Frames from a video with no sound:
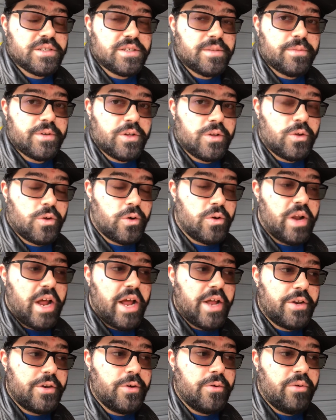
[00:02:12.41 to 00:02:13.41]
I'm going to learn how
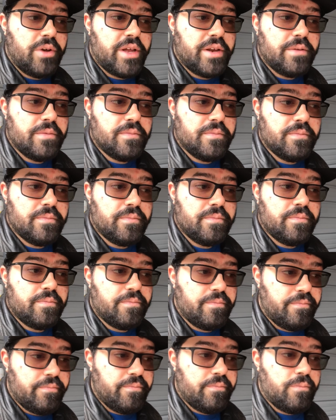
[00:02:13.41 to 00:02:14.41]
to do it
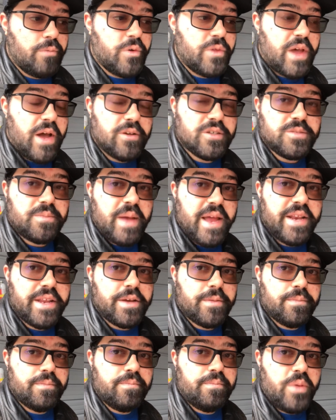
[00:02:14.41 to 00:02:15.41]
without
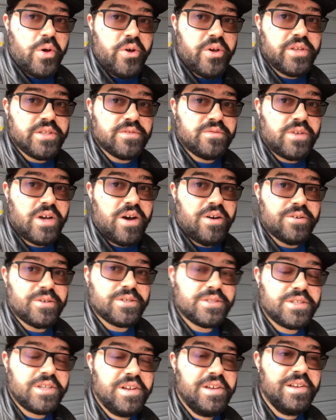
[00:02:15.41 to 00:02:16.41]
spending billions of
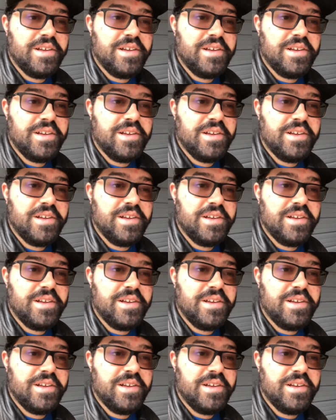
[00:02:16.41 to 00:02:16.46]
dollars.